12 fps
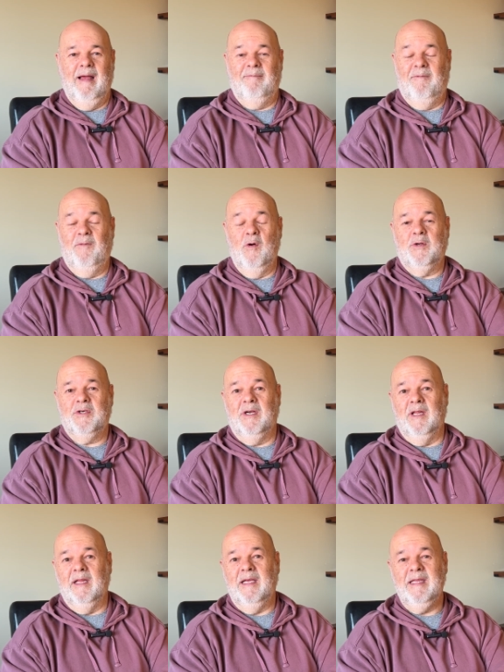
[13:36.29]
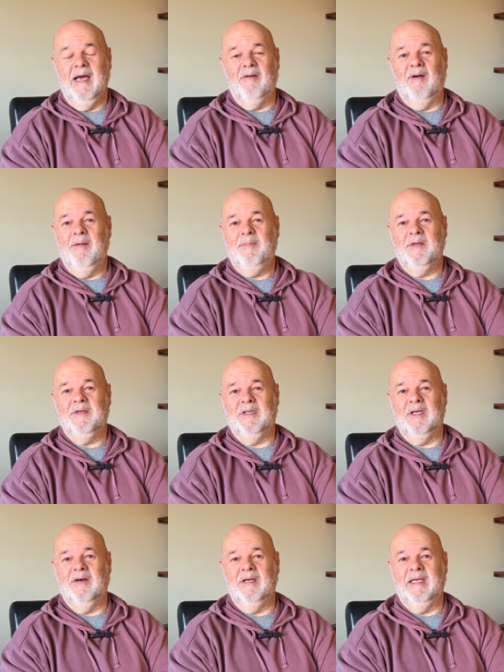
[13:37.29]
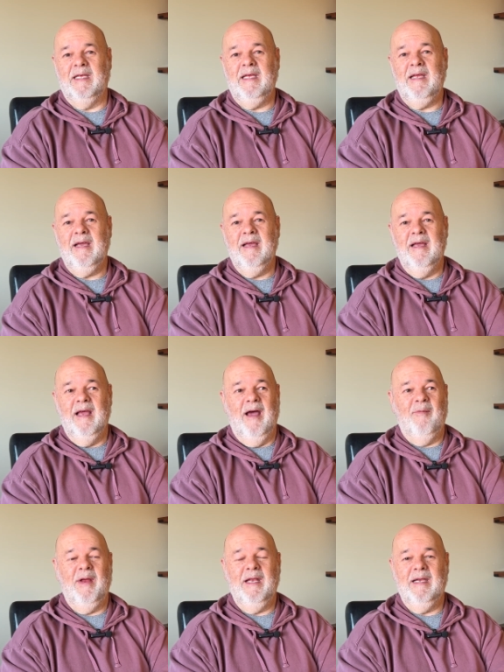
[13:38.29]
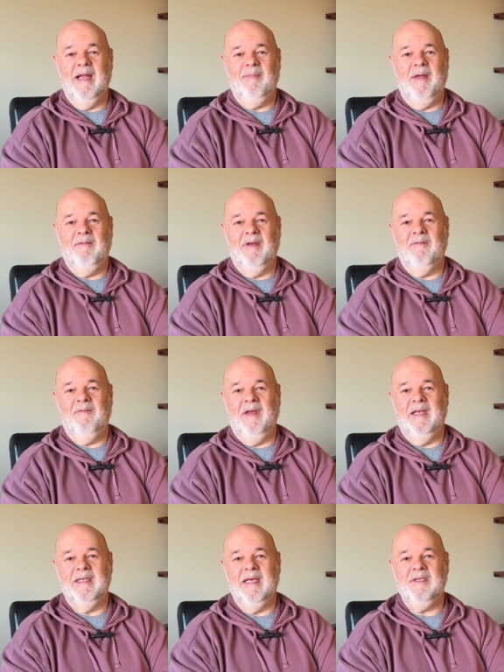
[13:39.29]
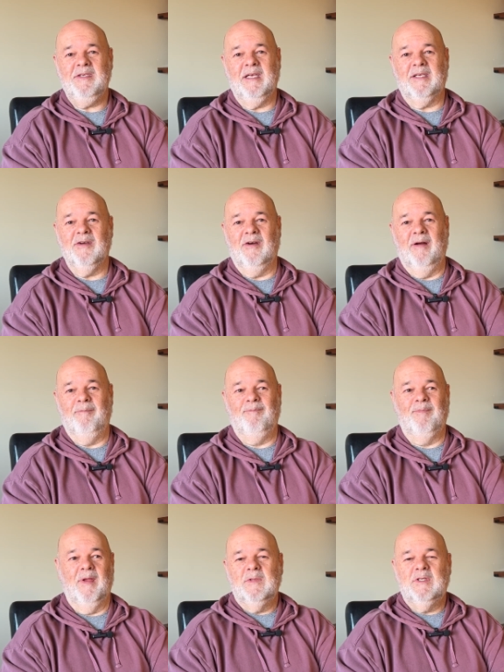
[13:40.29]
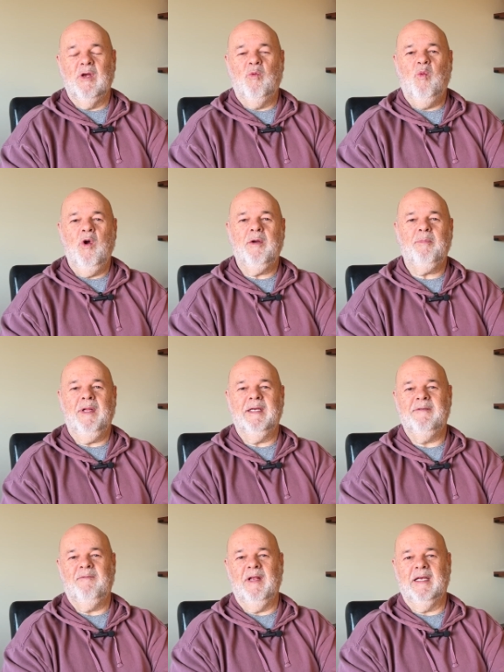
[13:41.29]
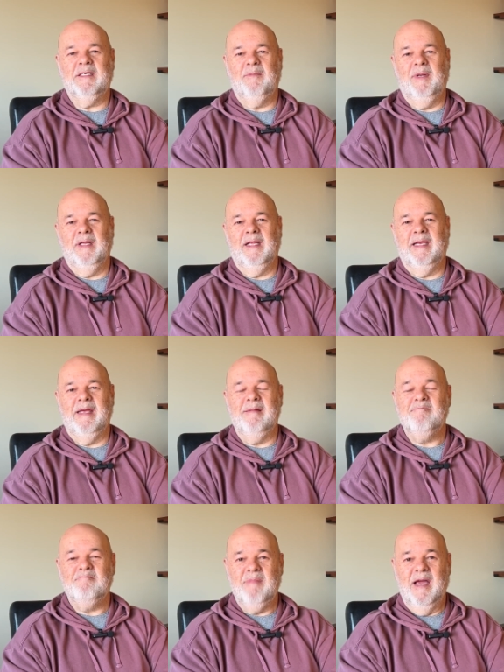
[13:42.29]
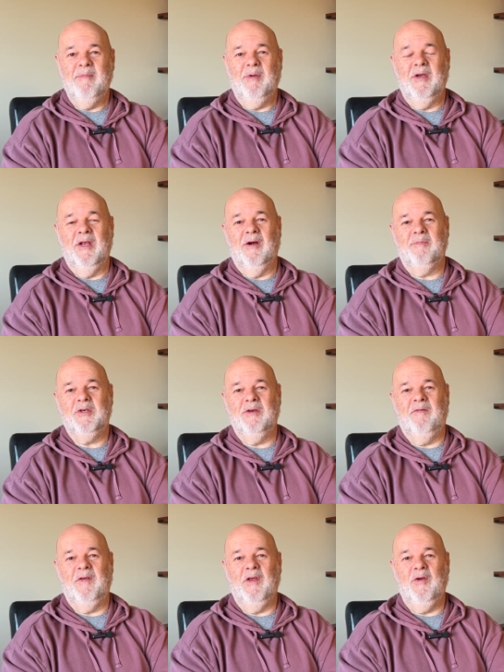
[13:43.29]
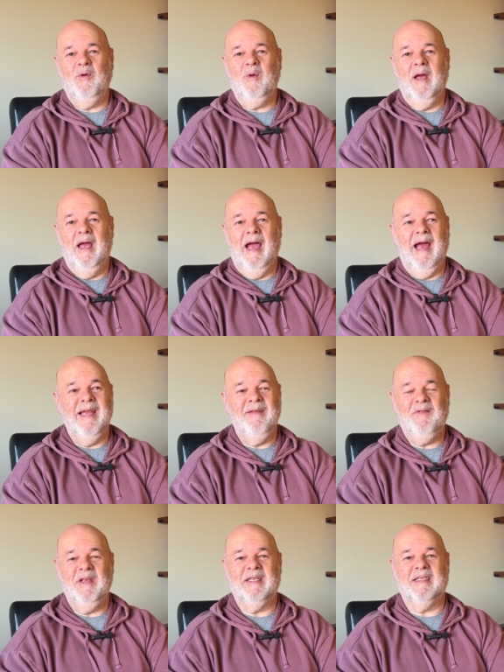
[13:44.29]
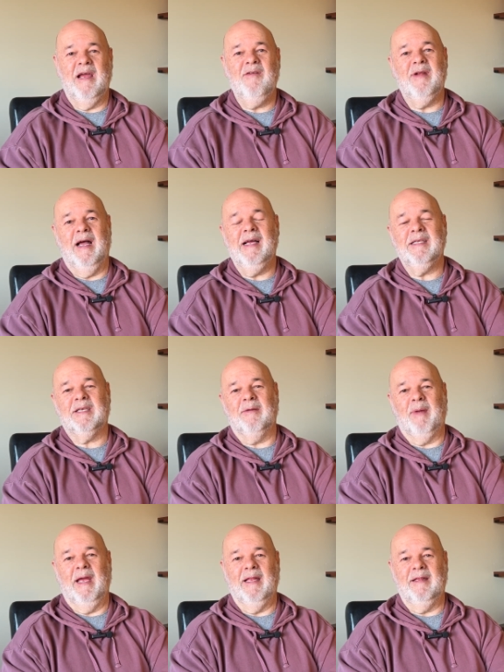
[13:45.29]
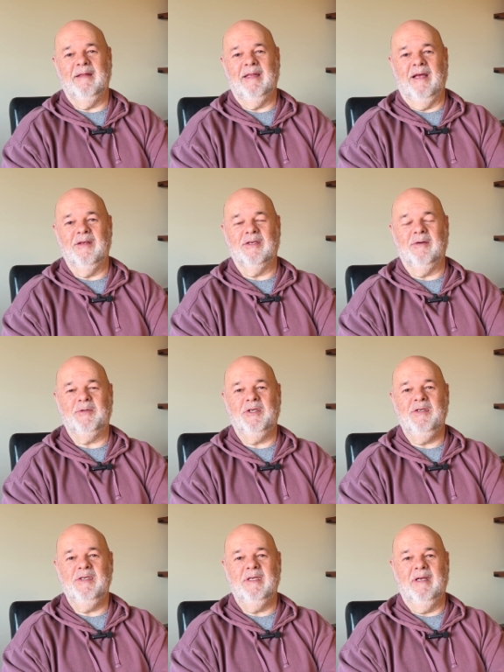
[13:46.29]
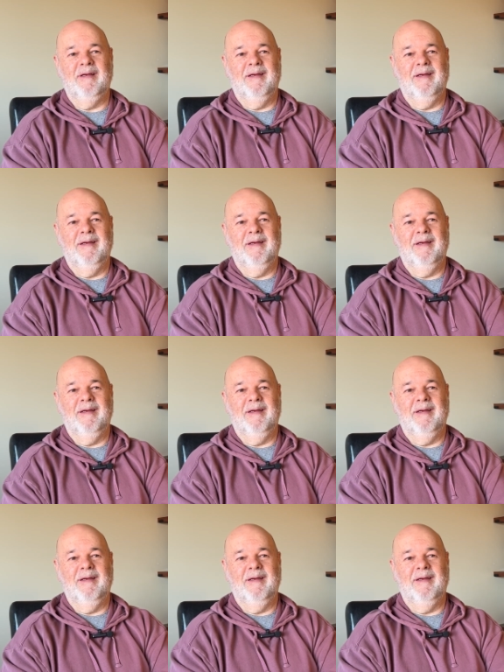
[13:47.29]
Fortunately, they were open to the idea and we ended up having a fantastic time. So workplace flexibility may be an option for you. And if you don't ask about those options,